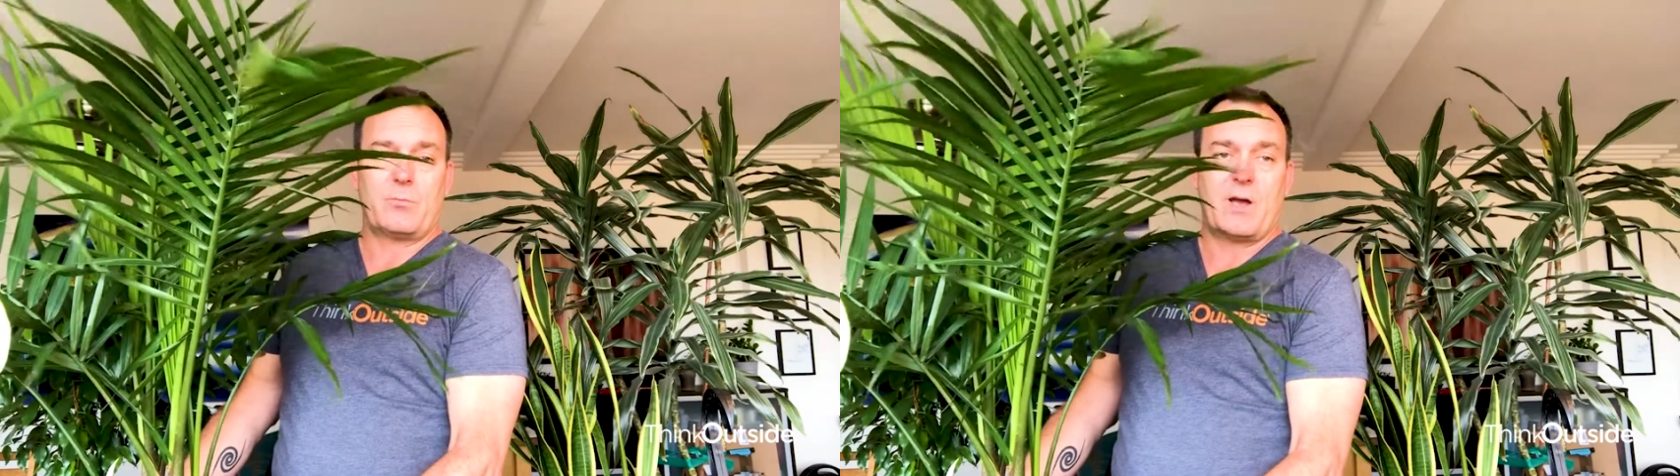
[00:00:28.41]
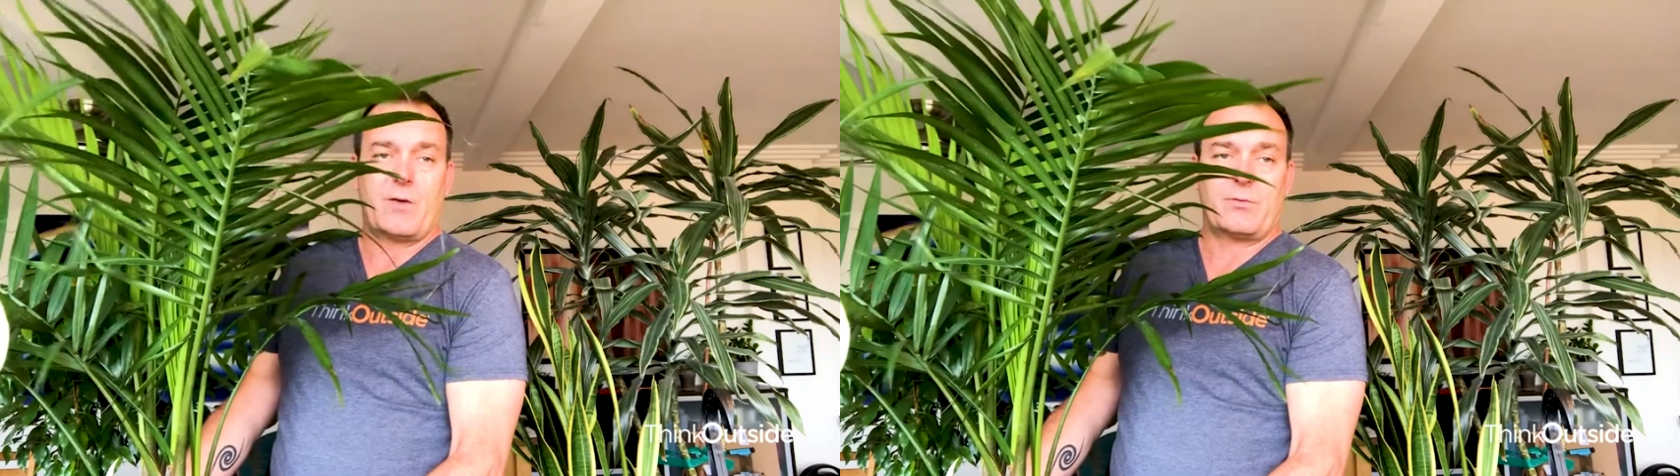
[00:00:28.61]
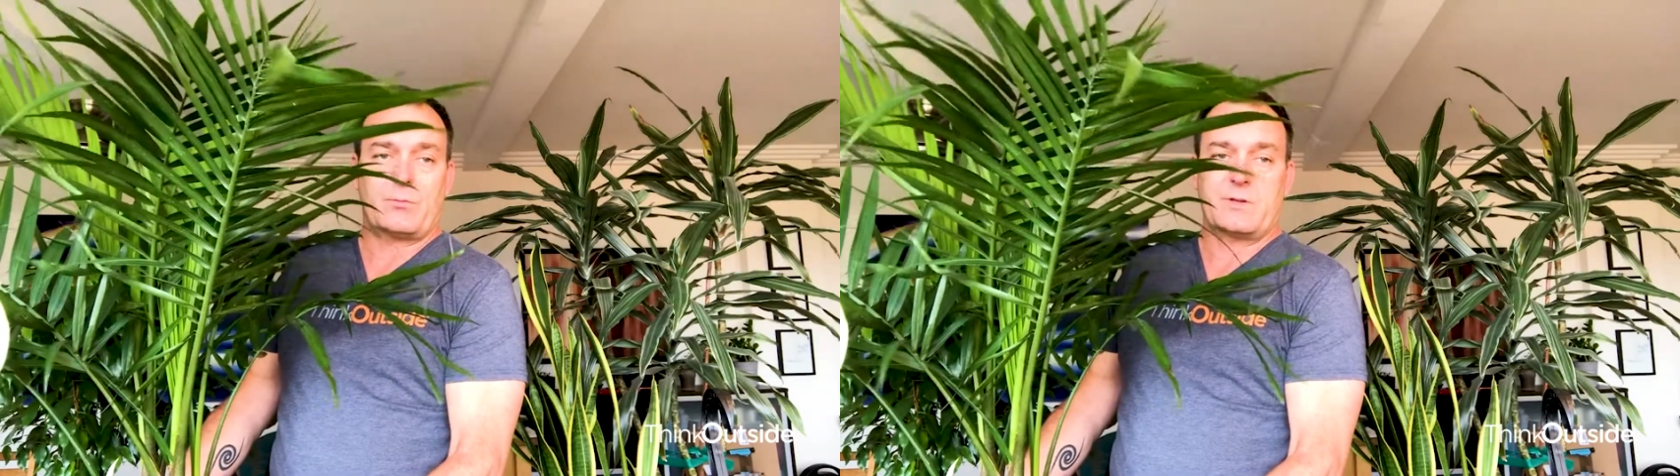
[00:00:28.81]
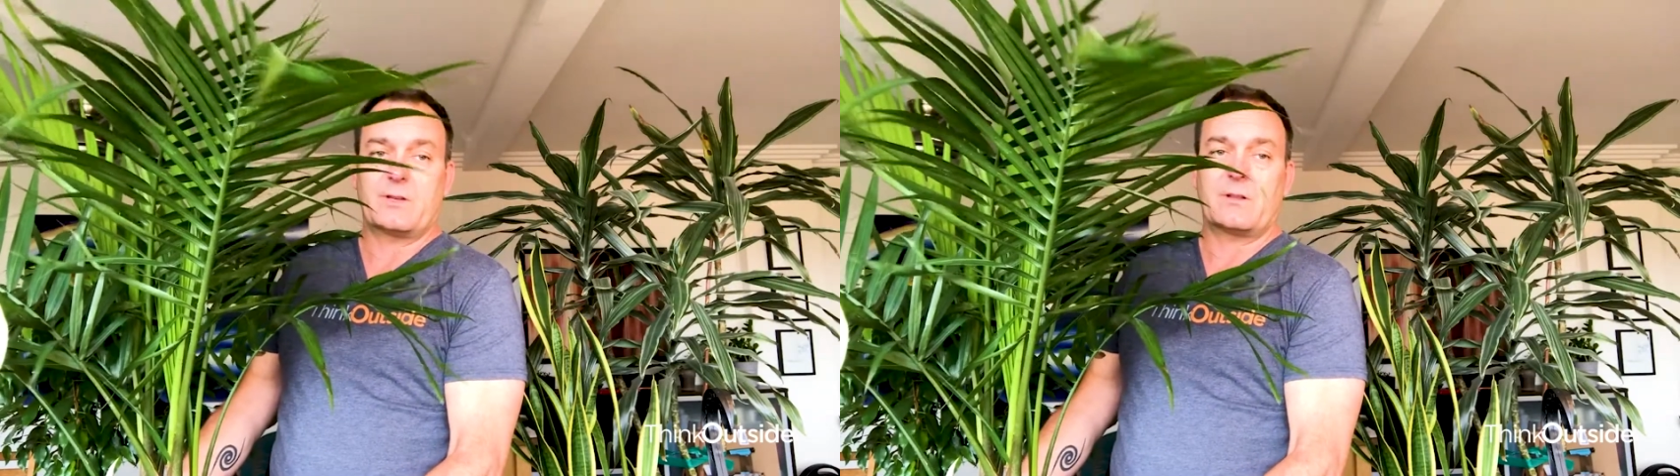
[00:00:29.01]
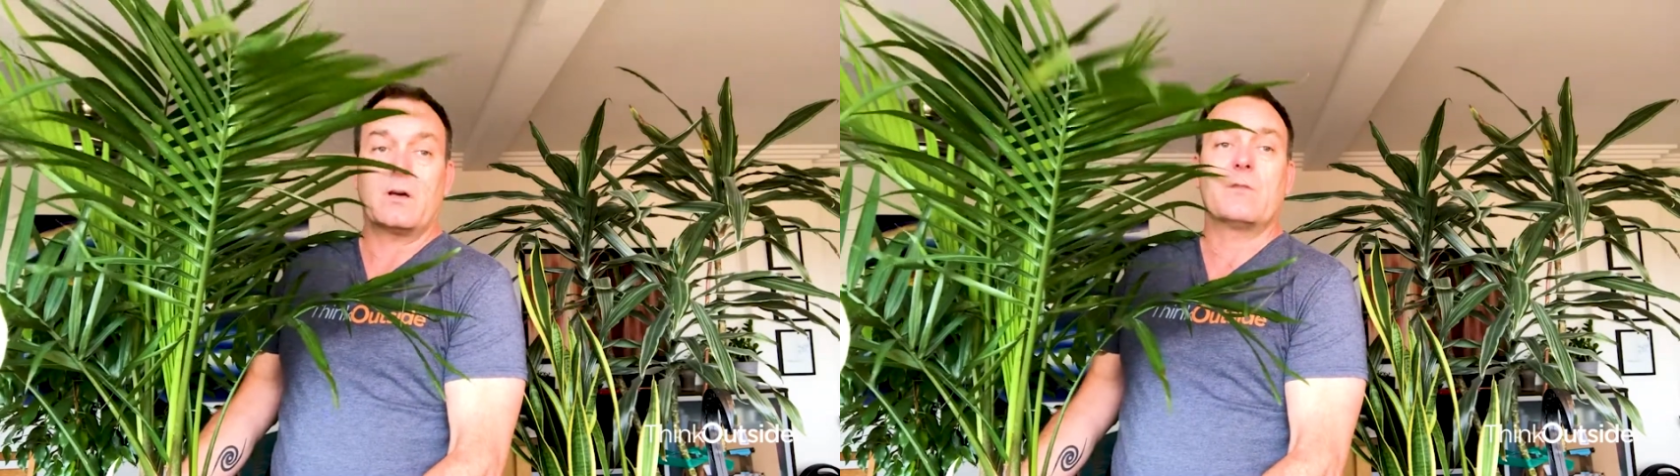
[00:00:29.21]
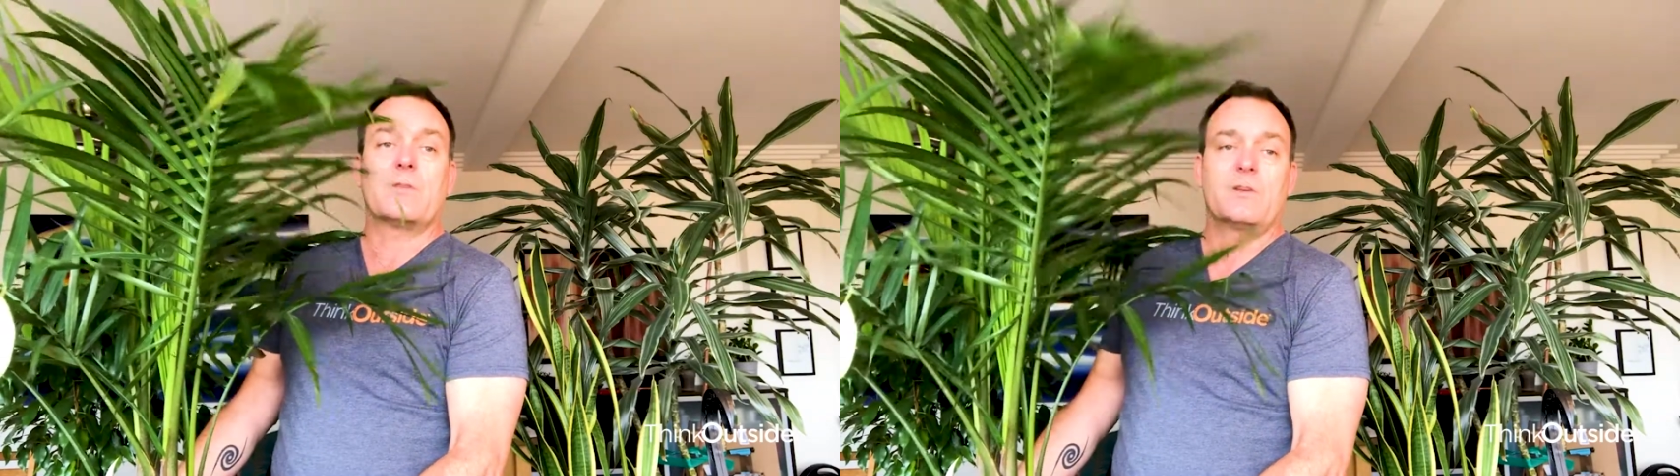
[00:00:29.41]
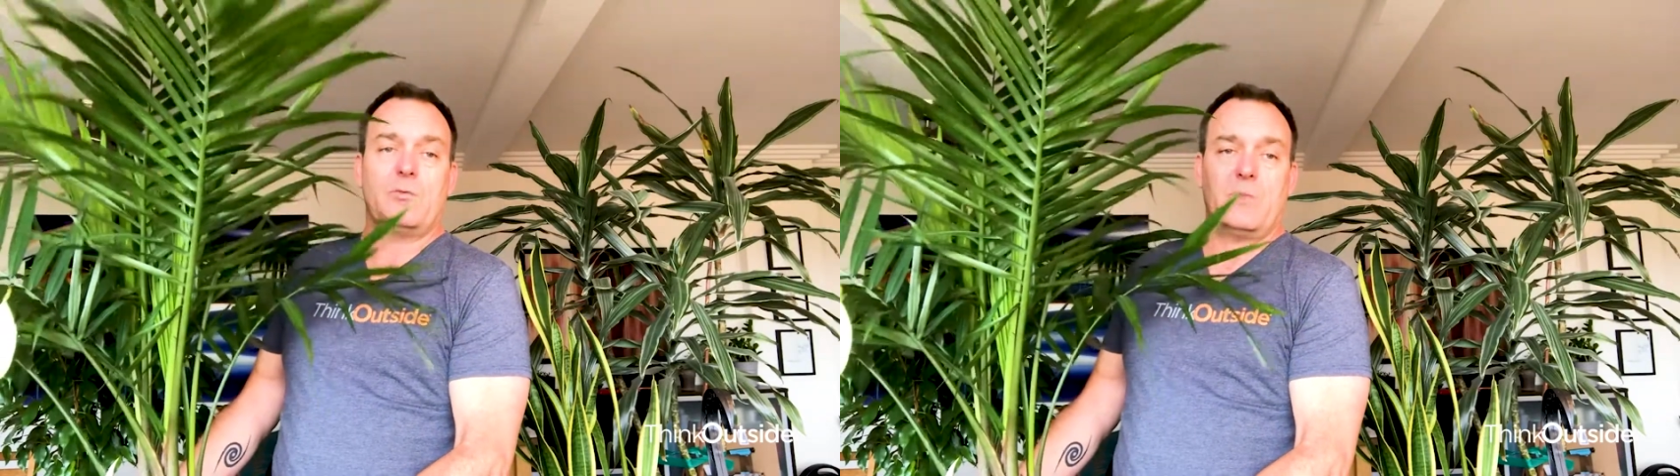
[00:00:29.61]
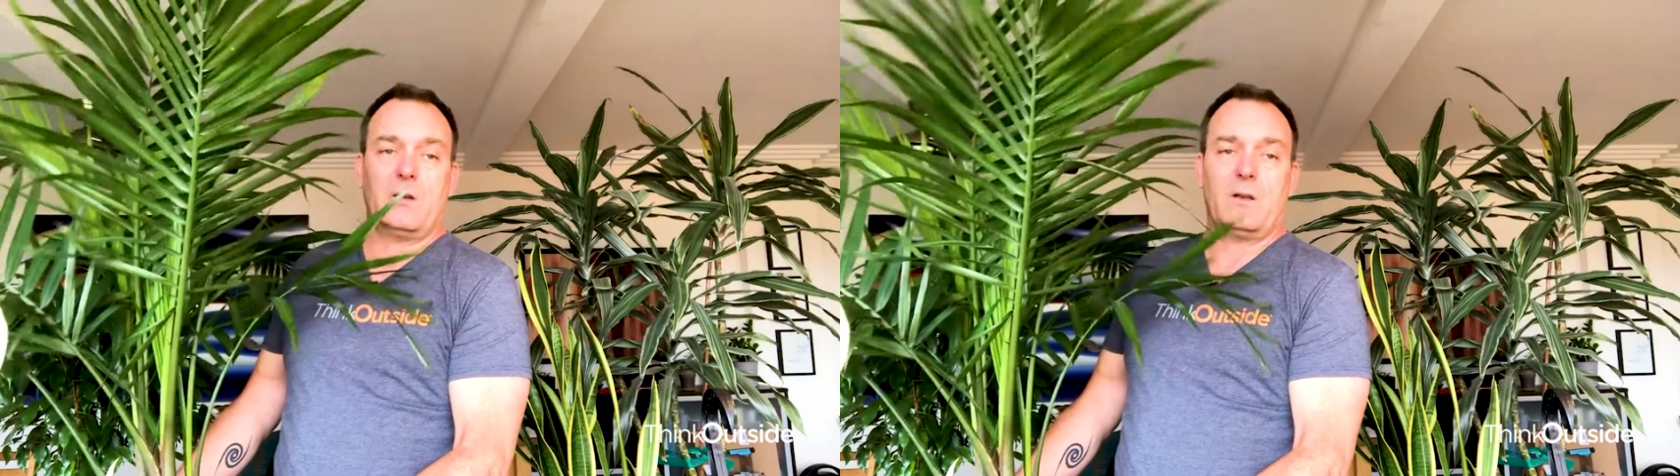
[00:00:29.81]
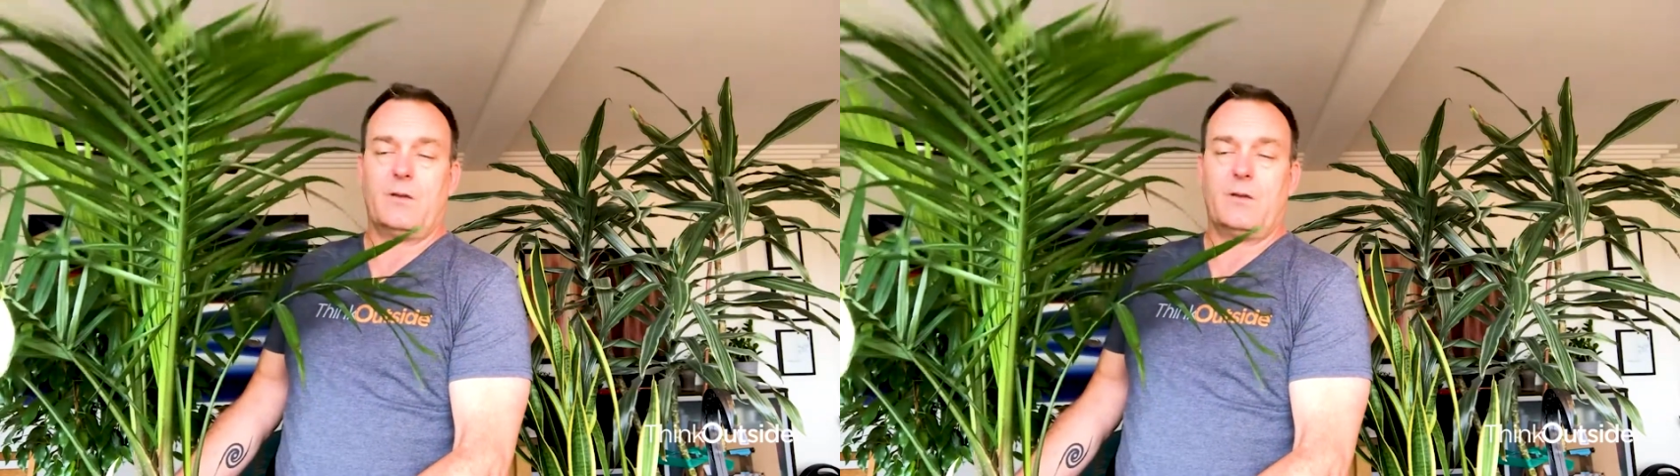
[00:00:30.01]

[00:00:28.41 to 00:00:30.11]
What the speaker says: bathroom because they love the humidity.